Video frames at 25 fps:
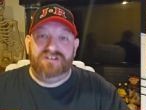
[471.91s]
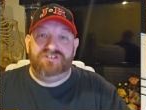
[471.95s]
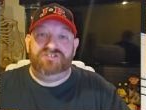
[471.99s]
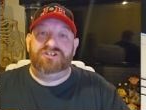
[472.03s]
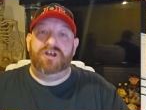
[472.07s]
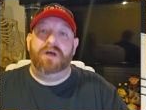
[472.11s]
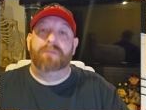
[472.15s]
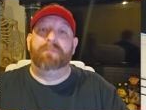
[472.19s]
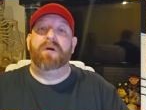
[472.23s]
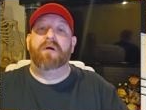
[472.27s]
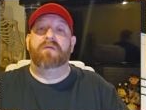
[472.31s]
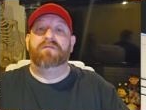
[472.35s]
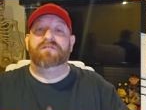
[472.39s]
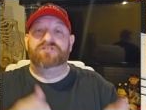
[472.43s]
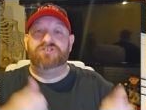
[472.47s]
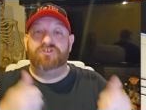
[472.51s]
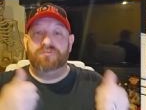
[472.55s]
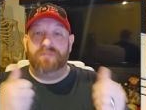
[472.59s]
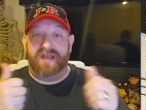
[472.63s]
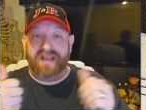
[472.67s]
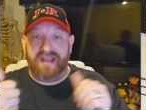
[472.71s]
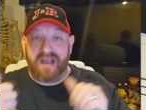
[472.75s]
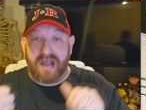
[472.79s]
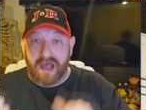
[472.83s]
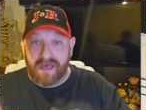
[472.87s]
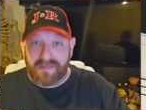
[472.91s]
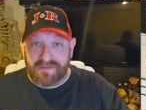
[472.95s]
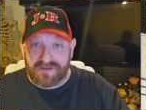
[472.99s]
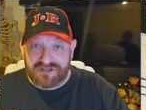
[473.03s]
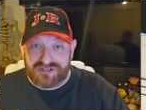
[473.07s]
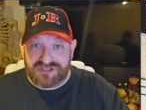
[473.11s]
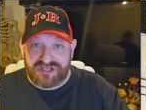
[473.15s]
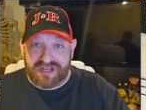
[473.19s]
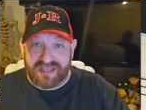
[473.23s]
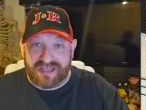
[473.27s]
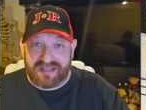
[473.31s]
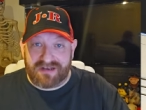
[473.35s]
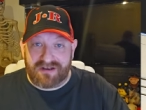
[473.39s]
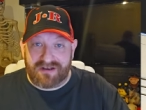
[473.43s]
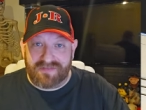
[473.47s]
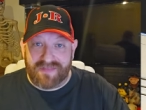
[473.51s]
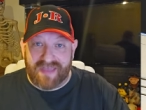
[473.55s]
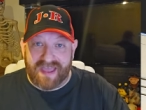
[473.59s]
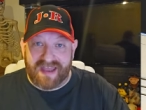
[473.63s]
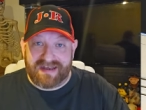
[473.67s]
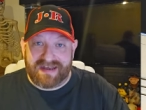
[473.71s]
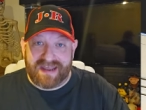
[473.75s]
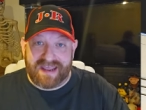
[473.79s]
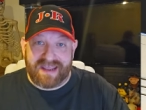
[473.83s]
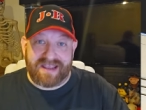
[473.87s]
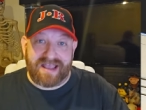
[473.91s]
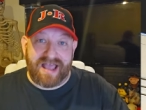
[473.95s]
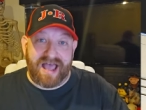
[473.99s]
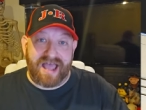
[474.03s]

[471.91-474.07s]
jump over to my other channel, That Nate